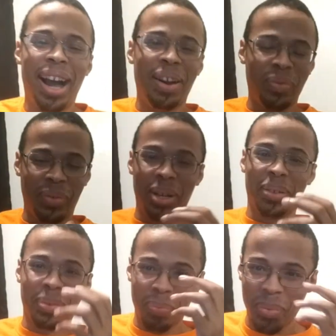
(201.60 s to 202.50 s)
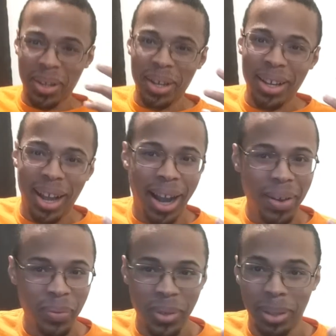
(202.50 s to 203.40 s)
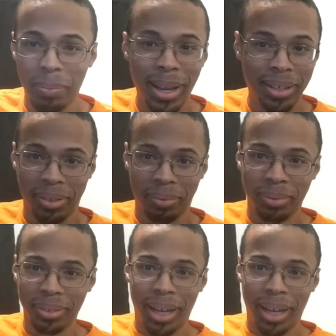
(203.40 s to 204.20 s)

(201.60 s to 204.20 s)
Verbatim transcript: I felt I felt amazing.